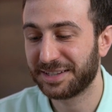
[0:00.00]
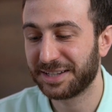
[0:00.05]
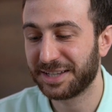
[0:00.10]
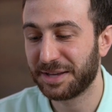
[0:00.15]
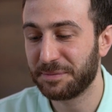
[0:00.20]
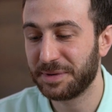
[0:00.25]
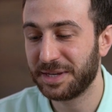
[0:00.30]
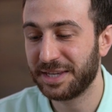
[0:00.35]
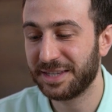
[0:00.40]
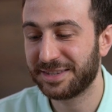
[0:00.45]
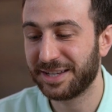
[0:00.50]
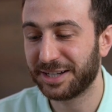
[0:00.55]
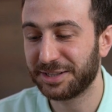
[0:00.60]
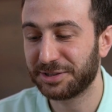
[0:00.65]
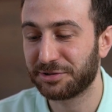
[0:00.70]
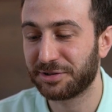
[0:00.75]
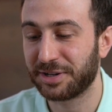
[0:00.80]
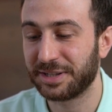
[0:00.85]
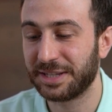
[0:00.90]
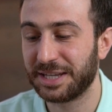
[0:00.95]
Gonna meet
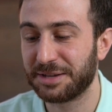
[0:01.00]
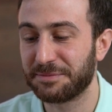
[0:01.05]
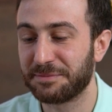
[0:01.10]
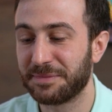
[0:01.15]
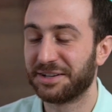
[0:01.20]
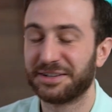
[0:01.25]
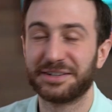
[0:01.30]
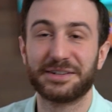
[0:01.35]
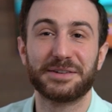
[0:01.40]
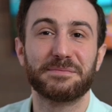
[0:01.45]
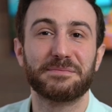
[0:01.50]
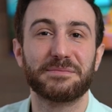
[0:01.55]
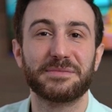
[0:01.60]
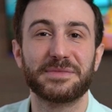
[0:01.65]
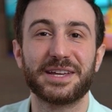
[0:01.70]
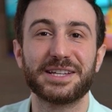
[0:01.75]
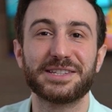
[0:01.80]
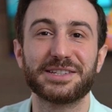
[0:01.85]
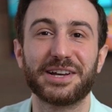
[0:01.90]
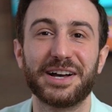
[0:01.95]
Dr. Anim. Uh,
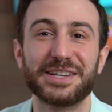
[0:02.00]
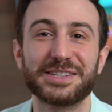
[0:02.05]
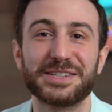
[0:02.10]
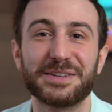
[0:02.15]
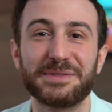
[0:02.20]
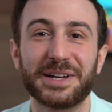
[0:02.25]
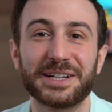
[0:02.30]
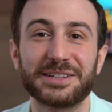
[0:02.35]
that's awesome.